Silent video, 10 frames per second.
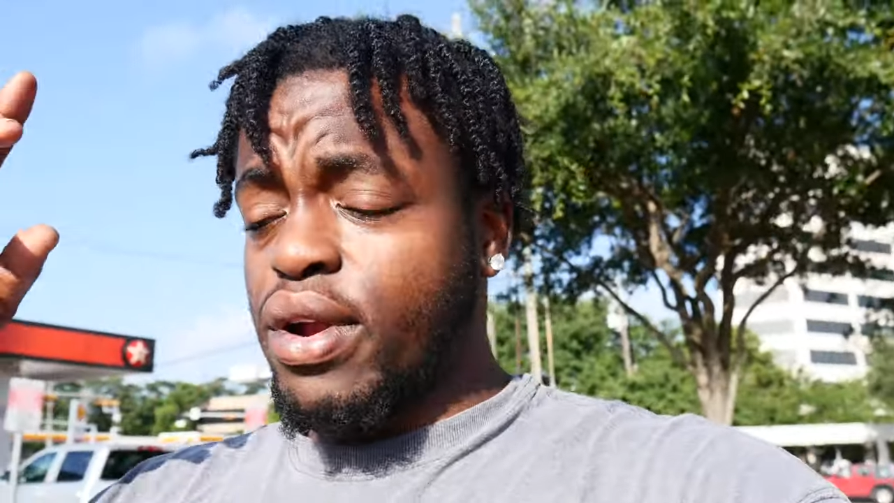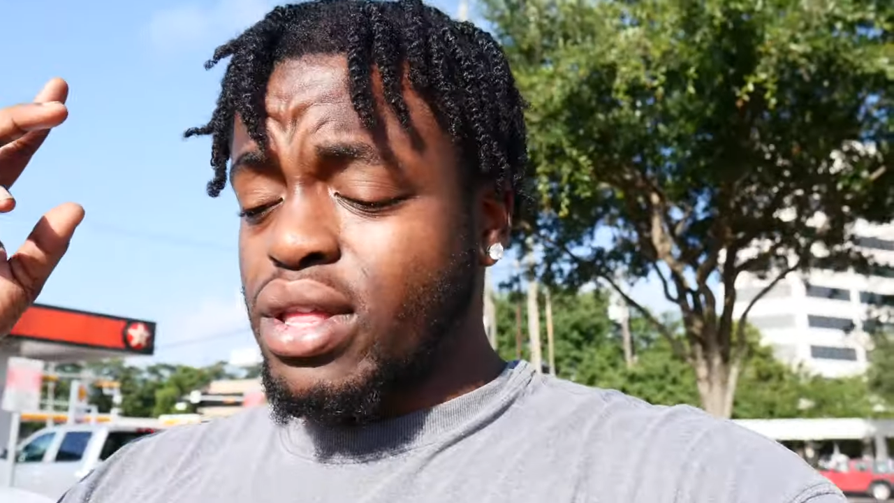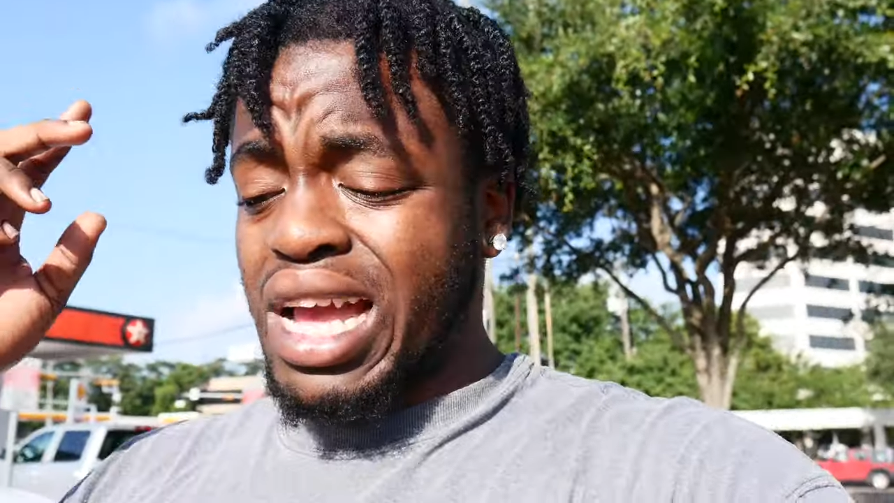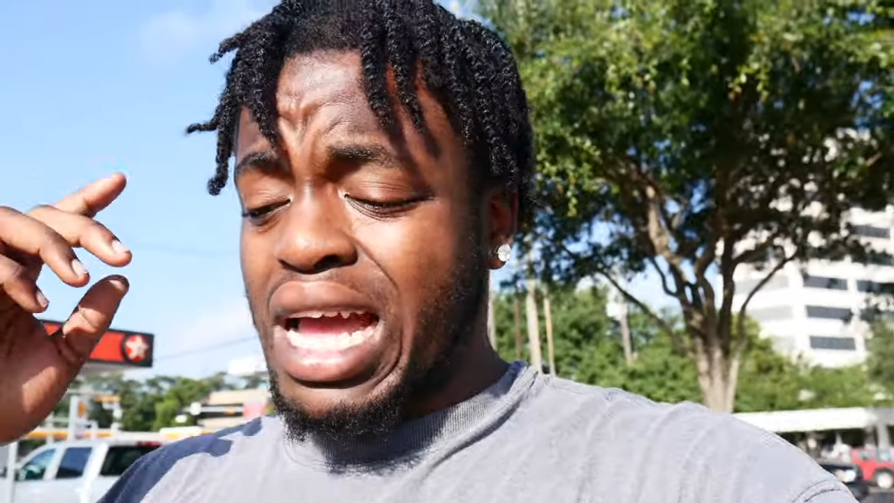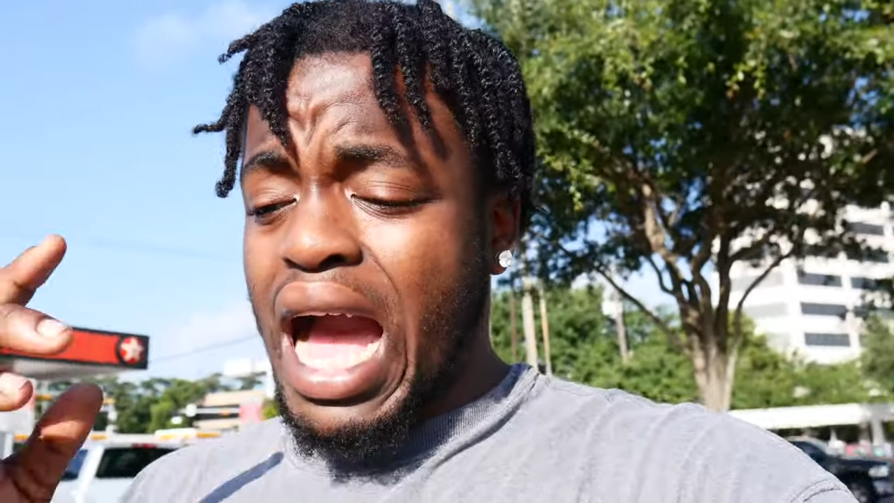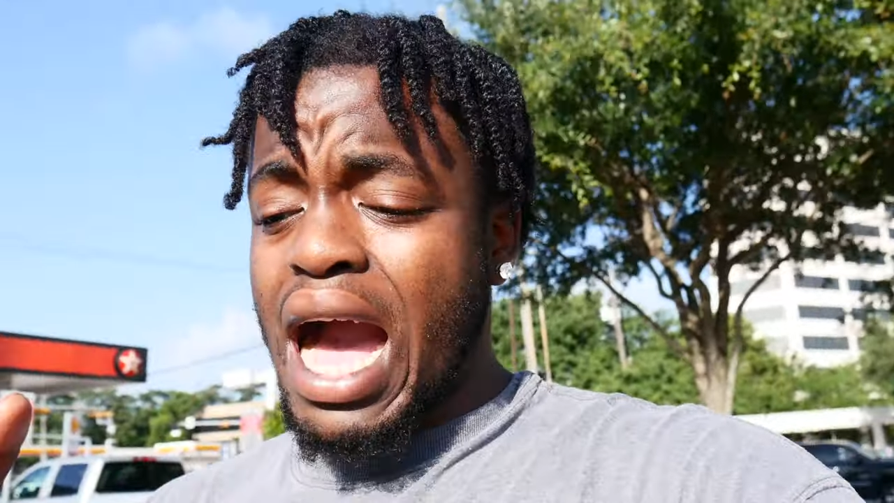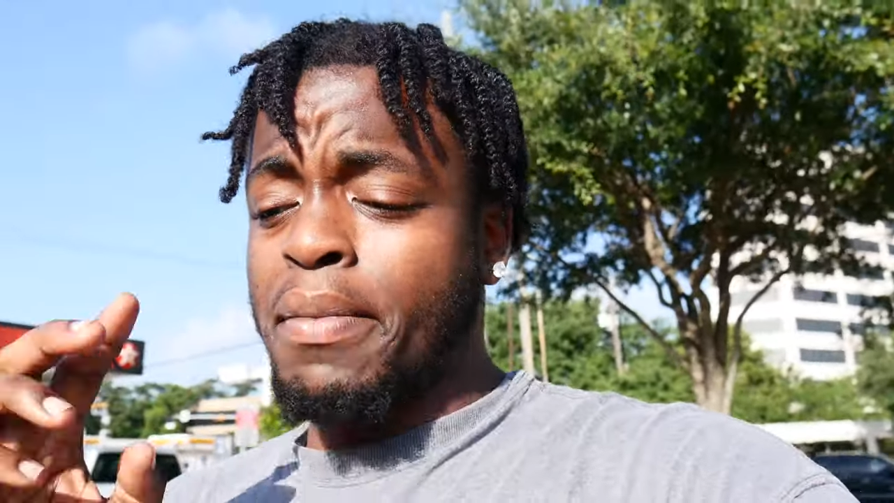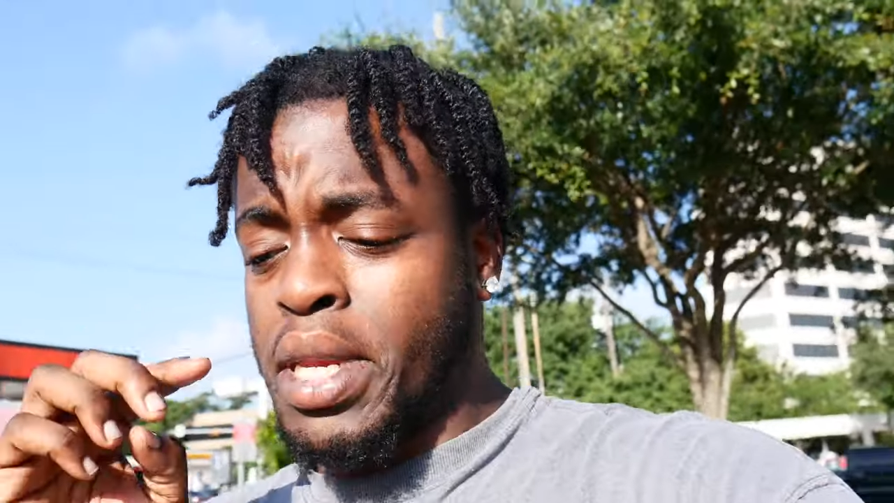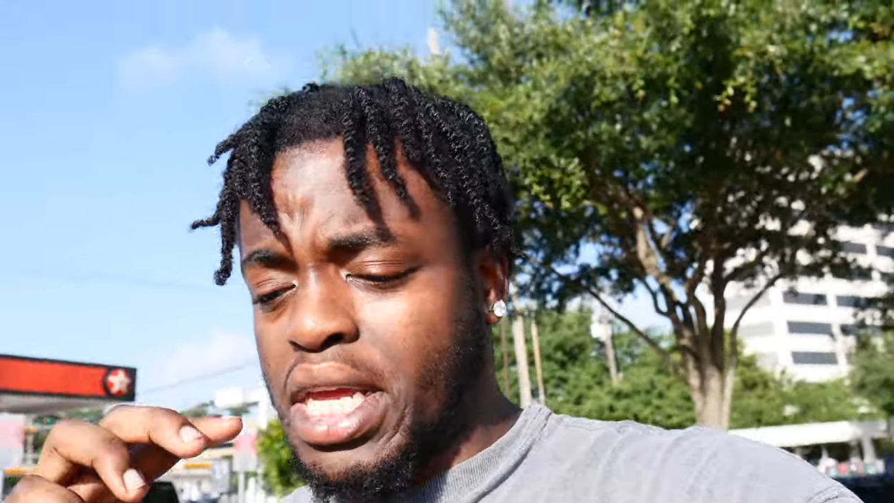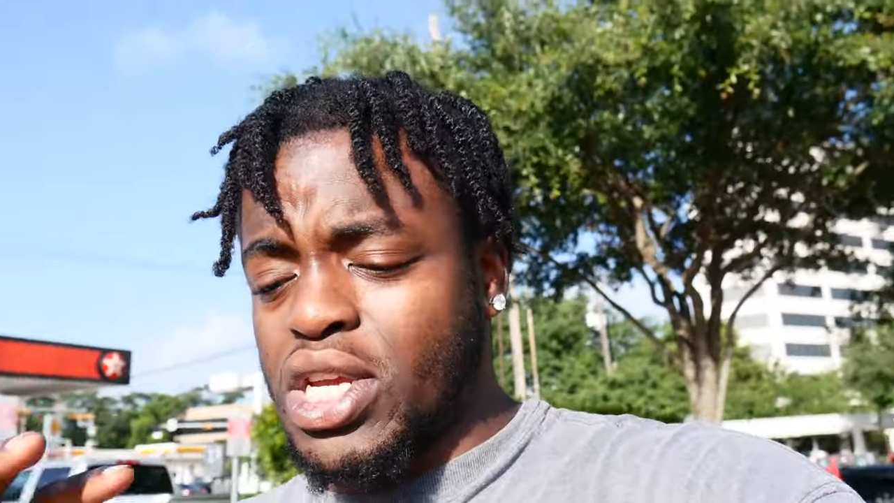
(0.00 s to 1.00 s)
the
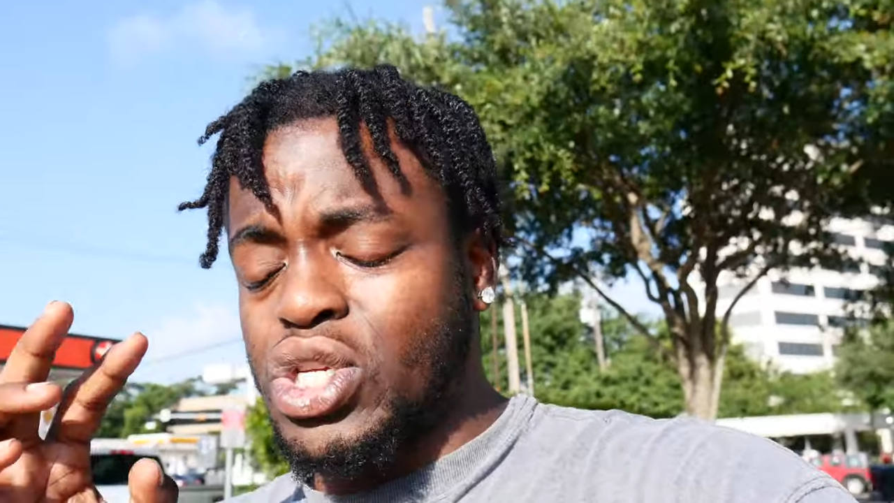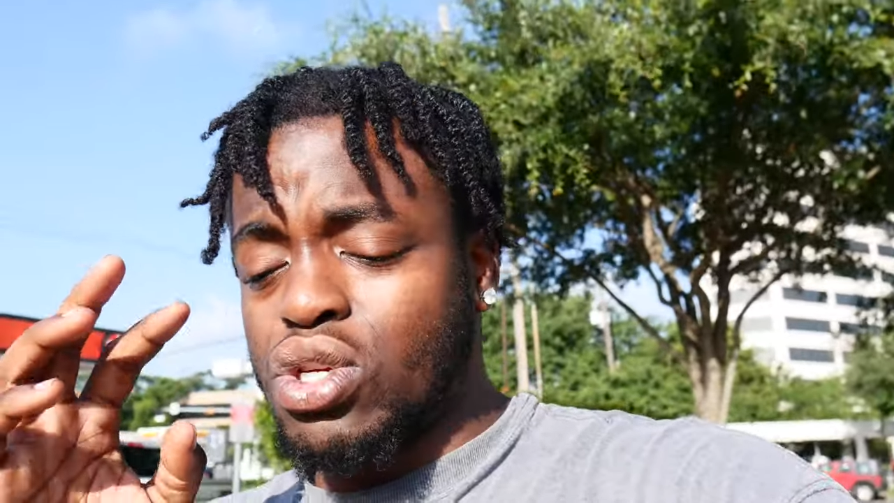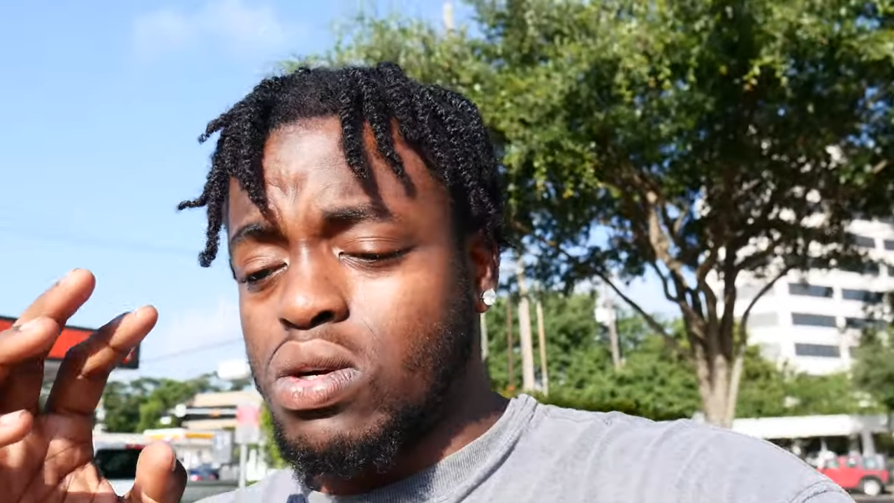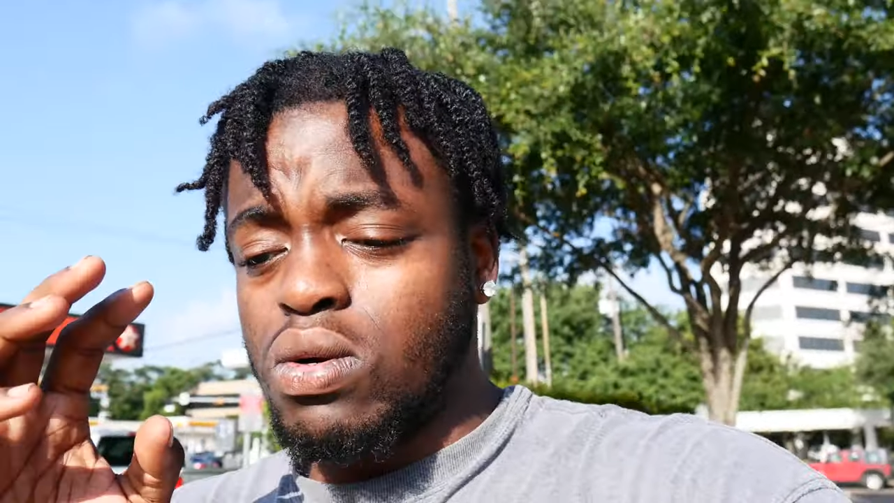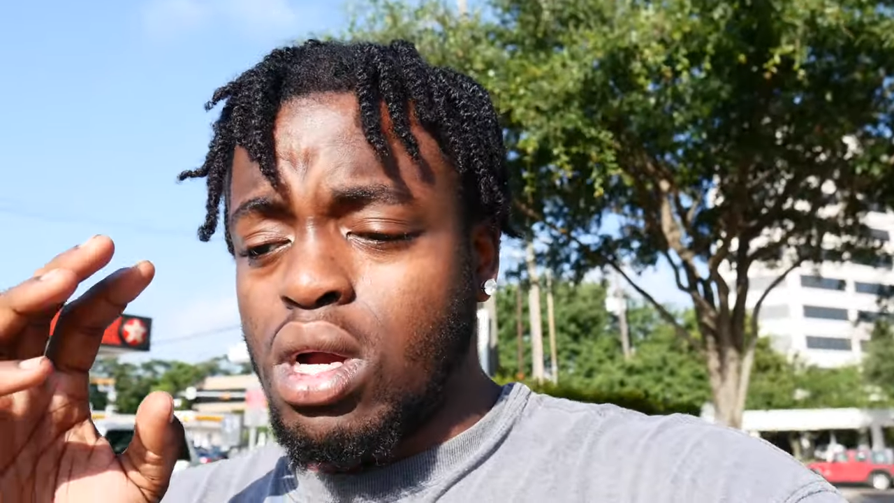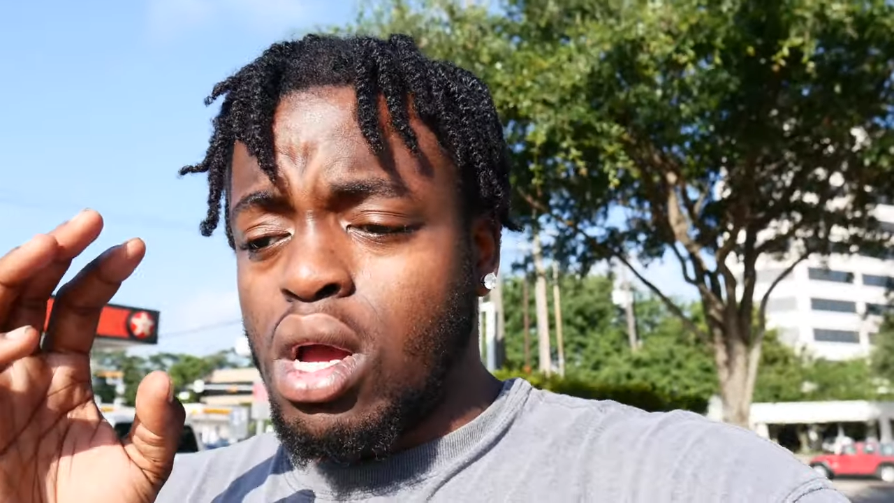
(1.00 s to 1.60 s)
common issue